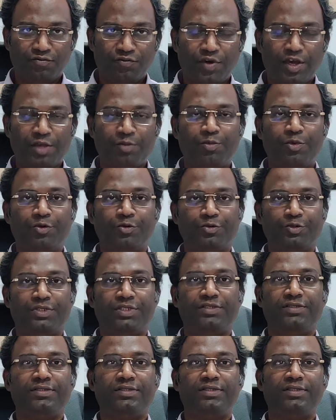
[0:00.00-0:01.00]

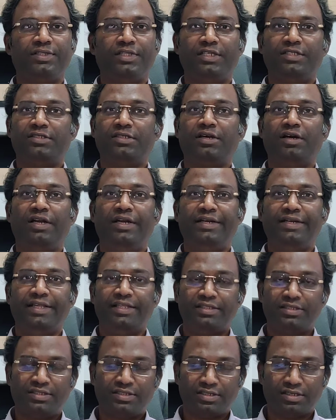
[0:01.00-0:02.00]
fibrosis, that's called
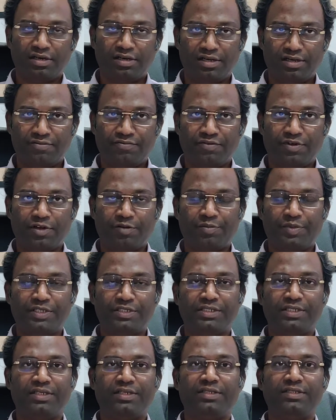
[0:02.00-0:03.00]
death scar
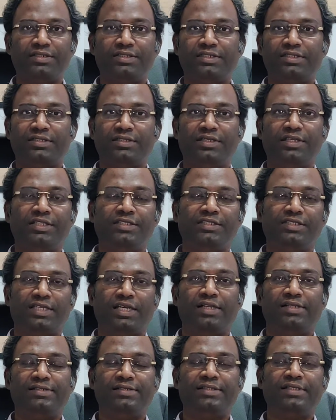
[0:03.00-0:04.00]
formations, death
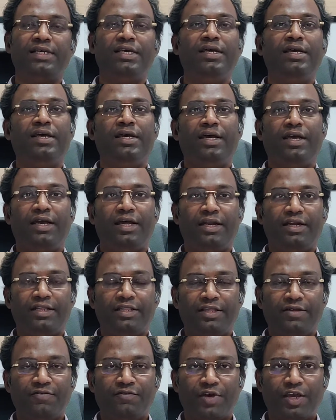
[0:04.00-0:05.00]
cells, and
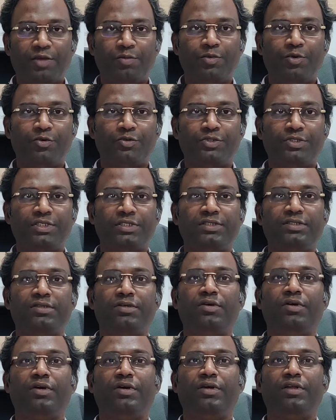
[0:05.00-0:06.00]
the fibrosis
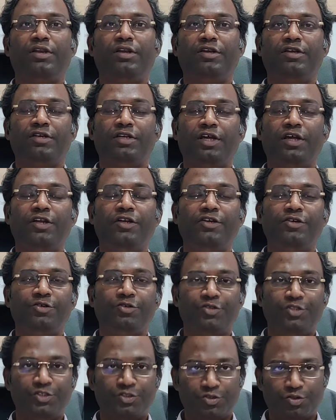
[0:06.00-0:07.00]
will turn
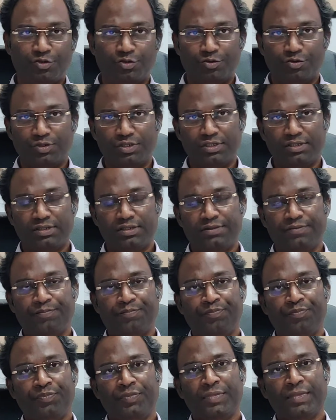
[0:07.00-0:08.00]
into the cirrhosis.
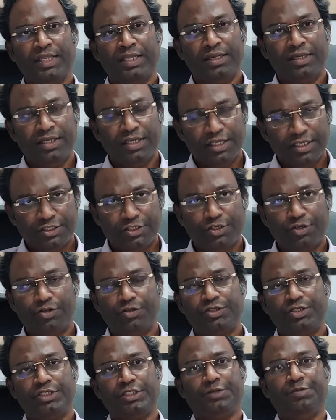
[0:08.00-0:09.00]

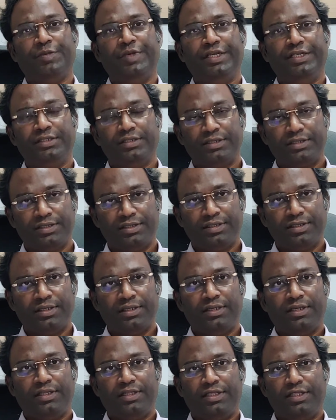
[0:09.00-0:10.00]
Cirrhosis means
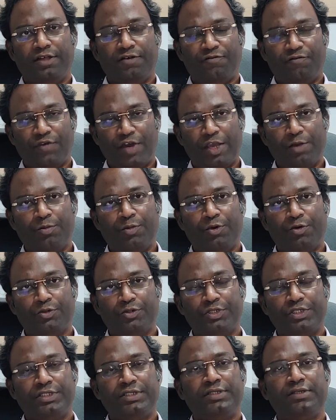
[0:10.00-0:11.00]
the
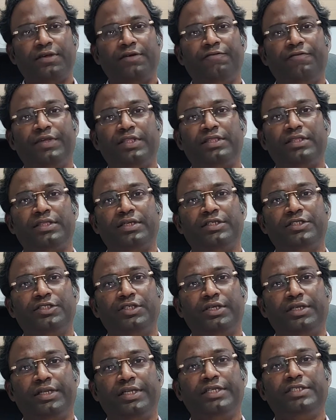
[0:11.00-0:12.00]
fibrosis with
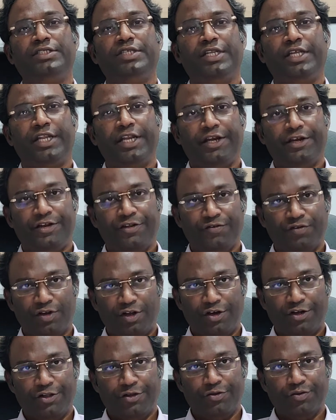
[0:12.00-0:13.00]
regenerative
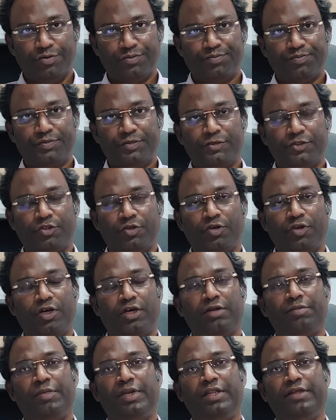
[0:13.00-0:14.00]
nodule. So
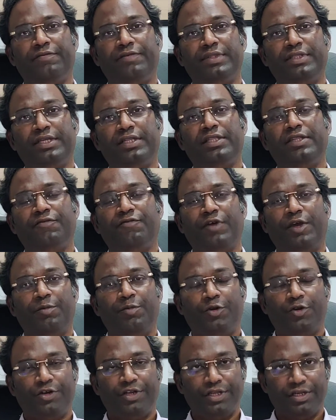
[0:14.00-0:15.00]
normally within the
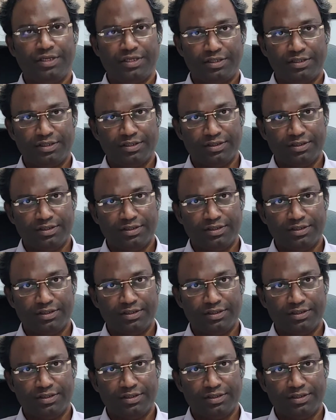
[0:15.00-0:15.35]
fibrotic